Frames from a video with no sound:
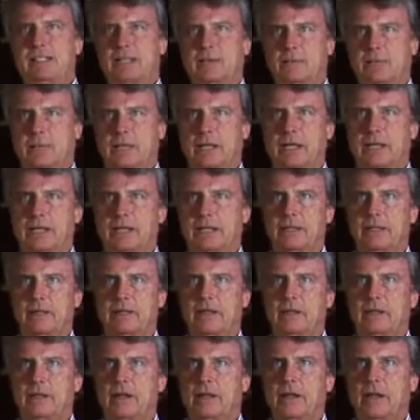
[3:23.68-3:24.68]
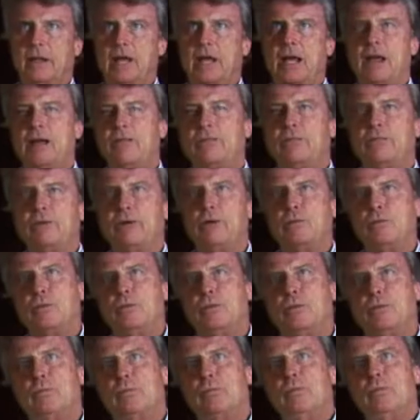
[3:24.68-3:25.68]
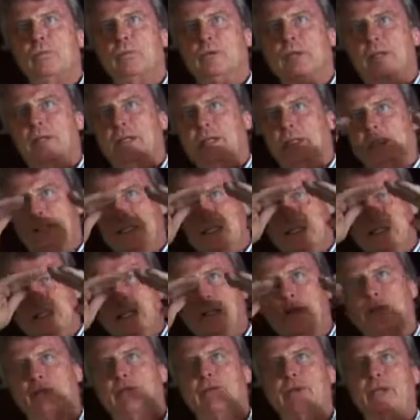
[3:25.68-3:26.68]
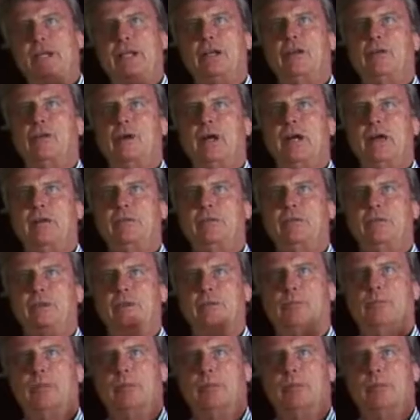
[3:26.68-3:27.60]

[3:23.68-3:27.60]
in mind. Every room is carefully crafted